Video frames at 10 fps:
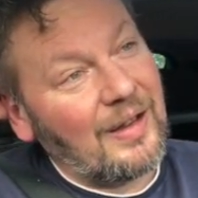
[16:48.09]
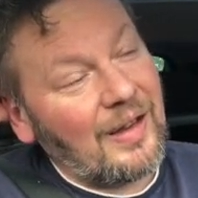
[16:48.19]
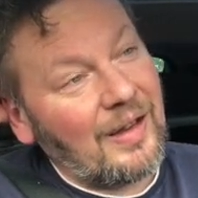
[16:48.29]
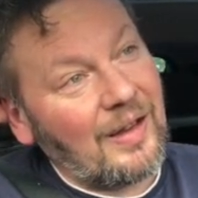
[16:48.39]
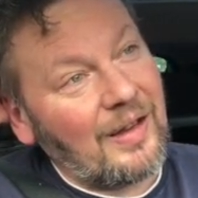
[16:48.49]

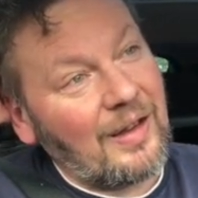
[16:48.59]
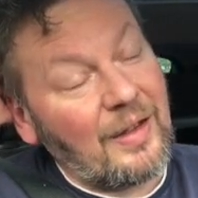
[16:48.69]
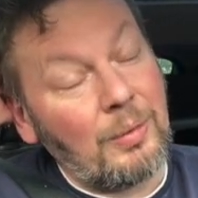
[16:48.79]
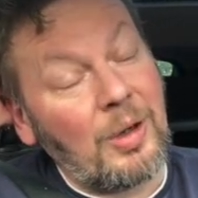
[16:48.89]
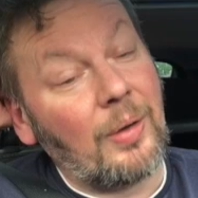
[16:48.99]

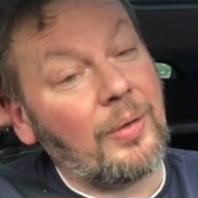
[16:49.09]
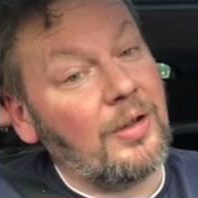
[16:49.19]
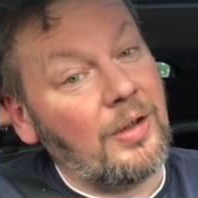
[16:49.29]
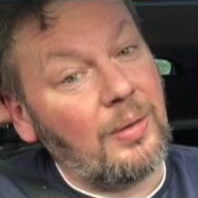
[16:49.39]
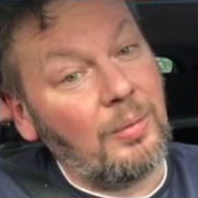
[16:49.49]
Then I got the
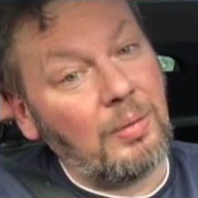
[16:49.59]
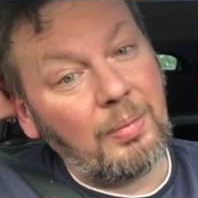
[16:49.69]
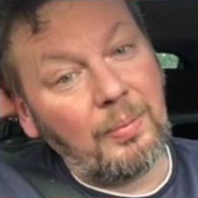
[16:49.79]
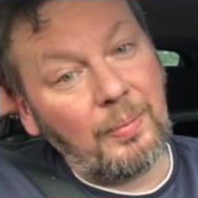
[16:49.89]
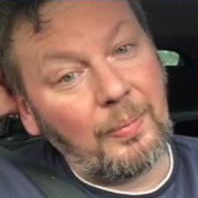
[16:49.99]
new
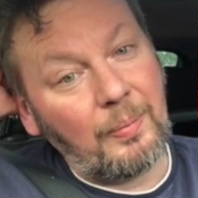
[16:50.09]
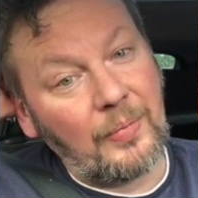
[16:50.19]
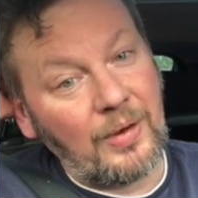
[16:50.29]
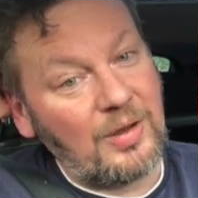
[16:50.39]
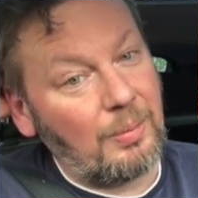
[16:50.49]

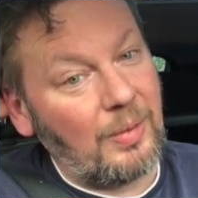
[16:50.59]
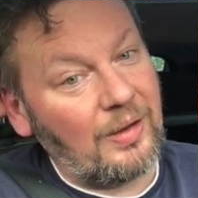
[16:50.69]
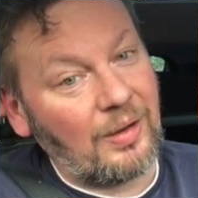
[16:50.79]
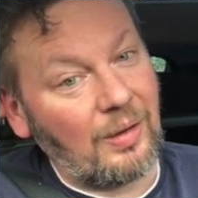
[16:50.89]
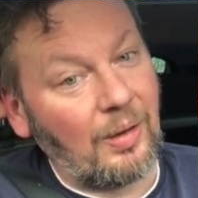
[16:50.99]
Virgin
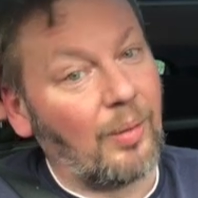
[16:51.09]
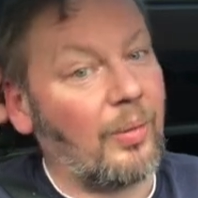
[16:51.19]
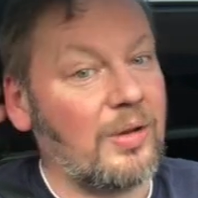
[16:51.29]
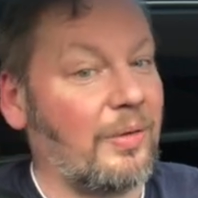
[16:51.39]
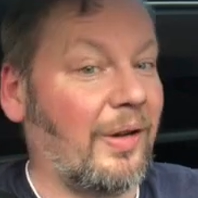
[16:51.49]
Meter hub,
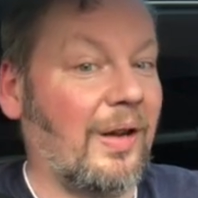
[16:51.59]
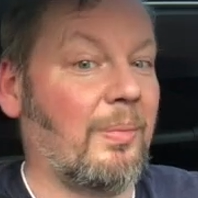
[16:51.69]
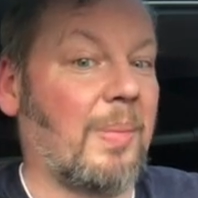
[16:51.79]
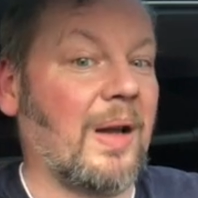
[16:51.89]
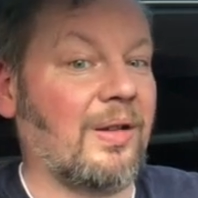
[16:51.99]
which was
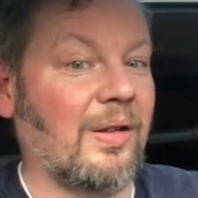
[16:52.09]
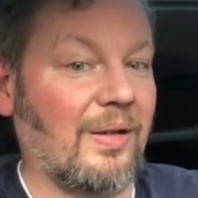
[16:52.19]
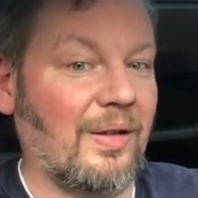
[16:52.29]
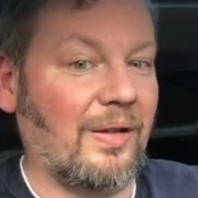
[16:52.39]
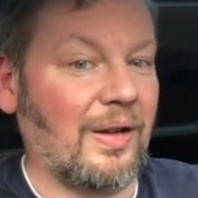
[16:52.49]
even better,
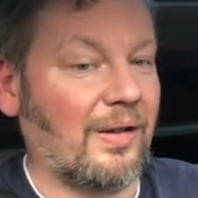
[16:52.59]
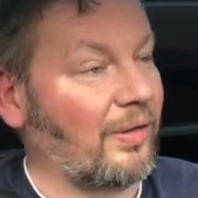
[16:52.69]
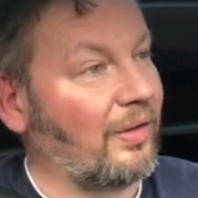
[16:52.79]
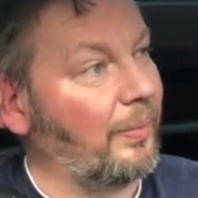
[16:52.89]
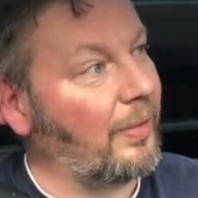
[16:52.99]
and that
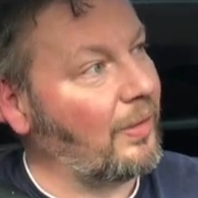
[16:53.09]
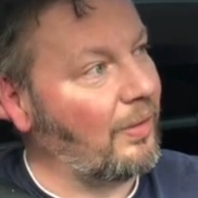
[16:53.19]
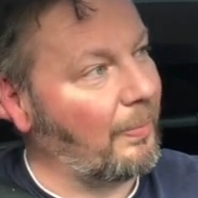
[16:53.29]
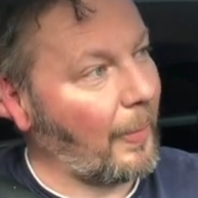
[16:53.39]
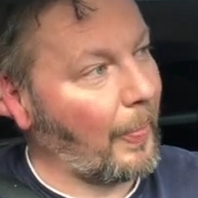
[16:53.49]
got super good
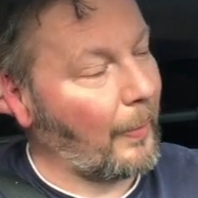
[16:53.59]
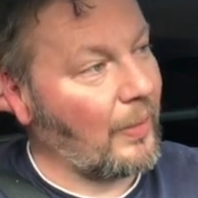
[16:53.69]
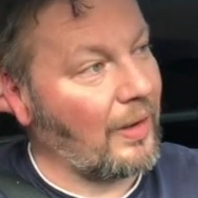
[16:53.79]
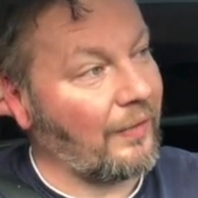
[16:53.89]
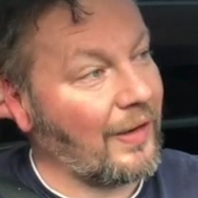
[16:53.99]

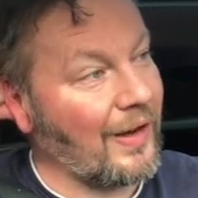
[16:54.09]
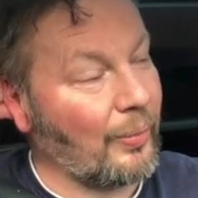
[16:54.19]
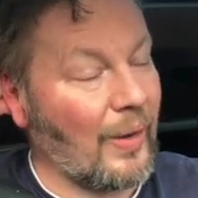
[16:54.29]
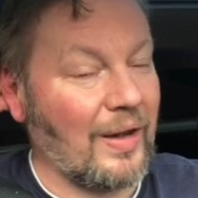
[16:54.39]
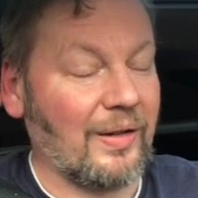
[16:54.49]
Wi-Fi as
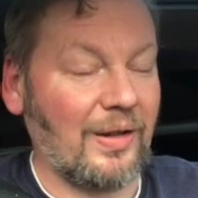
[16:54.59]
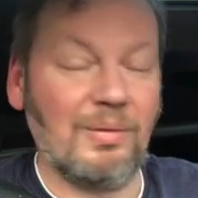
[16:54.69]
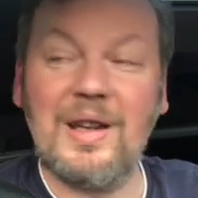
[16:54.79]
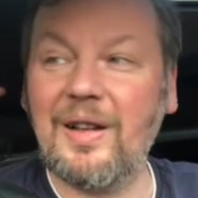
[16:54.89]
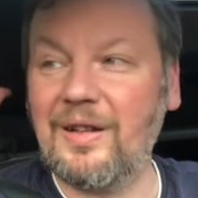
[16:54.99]
well. So
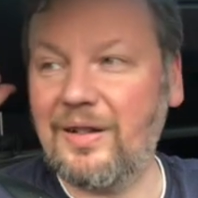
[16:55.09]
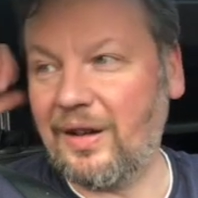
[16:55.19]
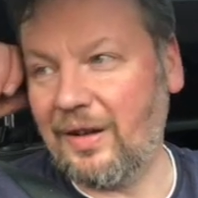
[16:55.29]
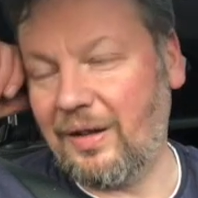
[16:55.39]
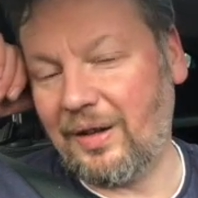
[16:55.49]

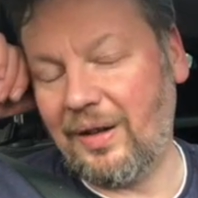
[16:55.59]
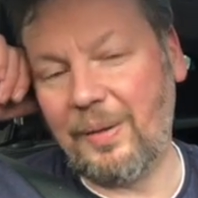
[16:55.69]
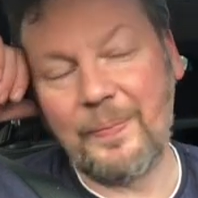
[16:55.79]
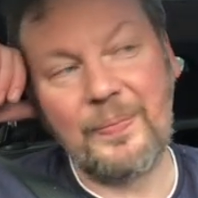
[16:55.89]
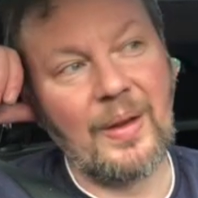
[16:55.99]
realistically, I was like,
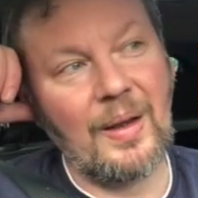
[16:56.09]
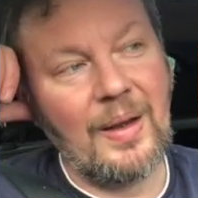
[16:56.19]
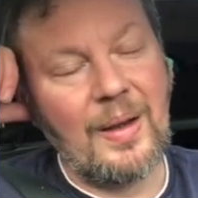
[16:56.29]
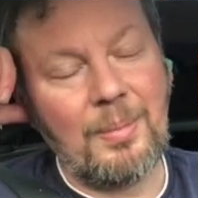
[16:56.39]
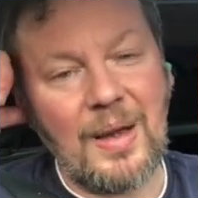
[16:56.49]
well,
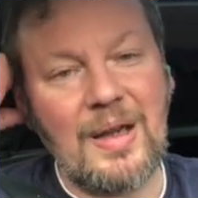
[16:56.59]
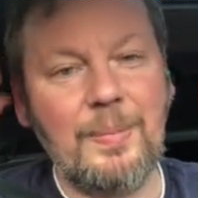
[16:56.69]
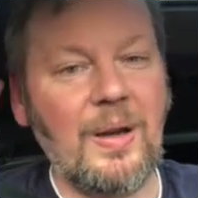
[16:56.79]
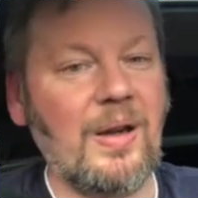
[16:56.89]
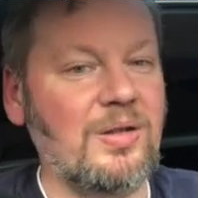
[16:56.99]

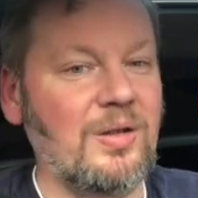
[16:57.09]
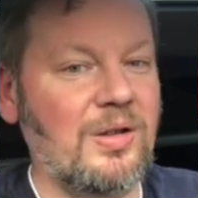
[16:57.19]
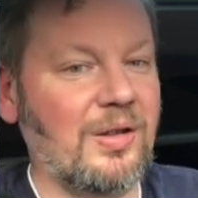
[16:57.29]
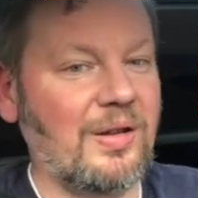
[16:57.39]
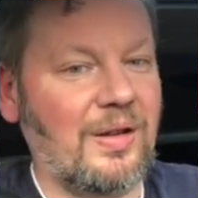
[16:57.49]
maybe I should
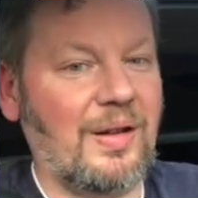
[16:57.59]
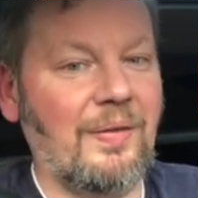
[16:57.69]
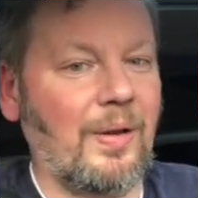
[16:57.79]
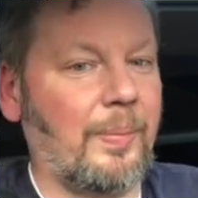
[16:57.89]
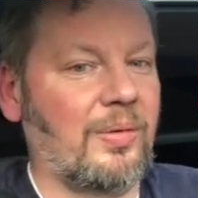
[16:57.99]
just
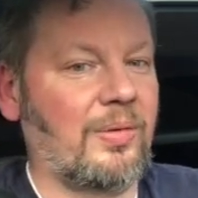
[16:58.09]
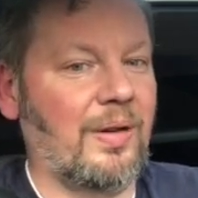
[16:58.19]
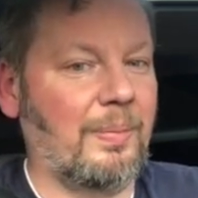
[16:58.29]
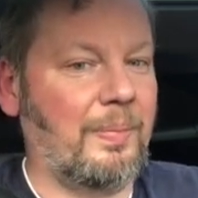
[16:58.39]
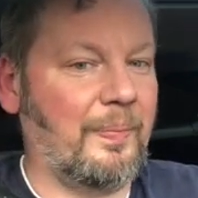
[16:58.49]
give up on
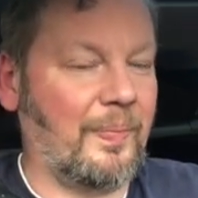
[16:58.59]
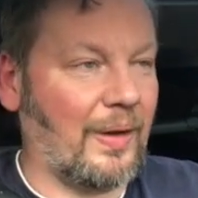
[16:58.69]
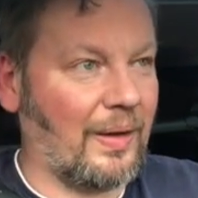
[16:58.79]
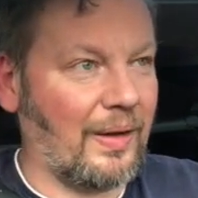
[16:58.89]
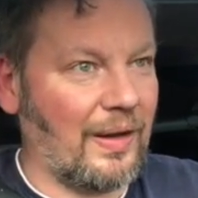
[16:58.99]
trying to
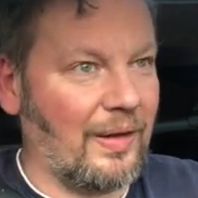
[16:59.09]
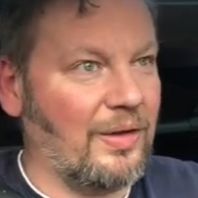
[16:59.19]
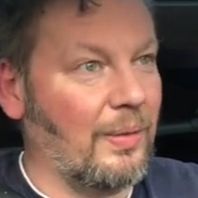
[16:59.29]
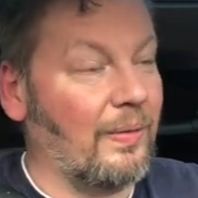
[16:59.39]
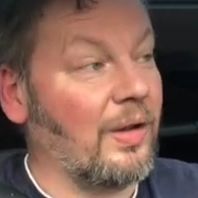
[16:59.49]
get the
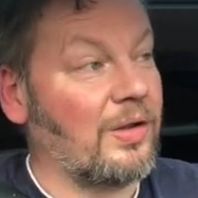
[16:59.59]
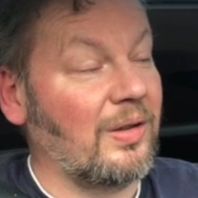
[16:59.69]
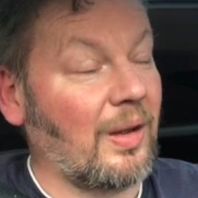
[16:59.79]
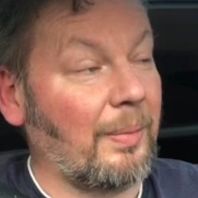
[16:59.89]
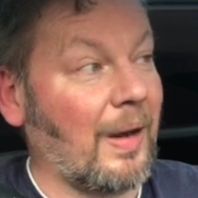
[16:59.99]
new version
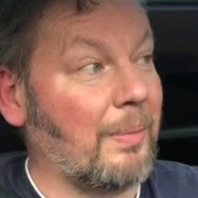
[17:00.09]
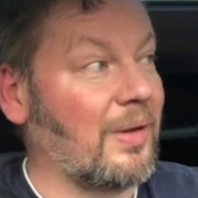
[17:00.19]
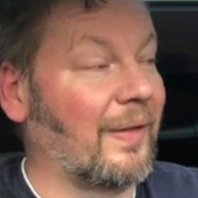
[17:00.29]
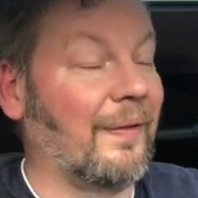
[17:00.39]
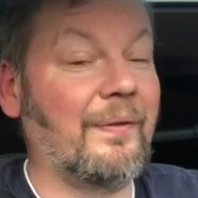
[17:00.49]
time
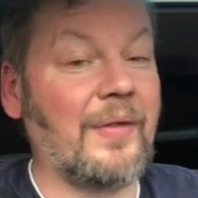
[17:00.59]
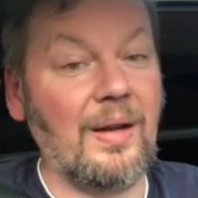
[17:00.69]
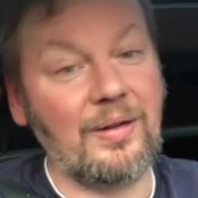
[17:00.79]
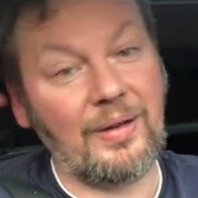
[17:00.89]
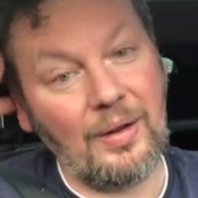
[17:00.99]
capsule and
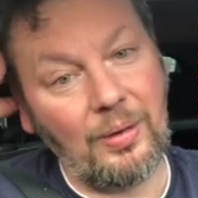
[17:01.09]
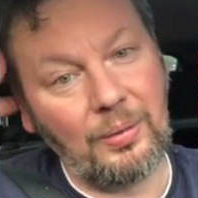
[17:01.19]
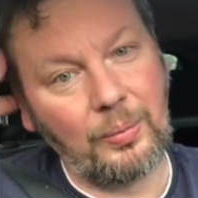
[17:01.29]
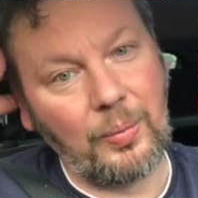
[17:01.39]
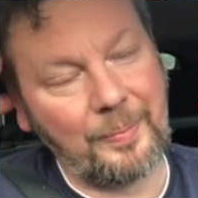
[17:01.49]
fix the
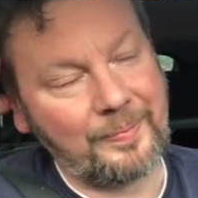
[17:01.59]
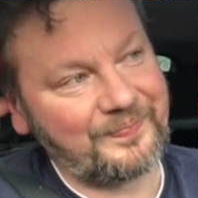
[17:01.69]
old one,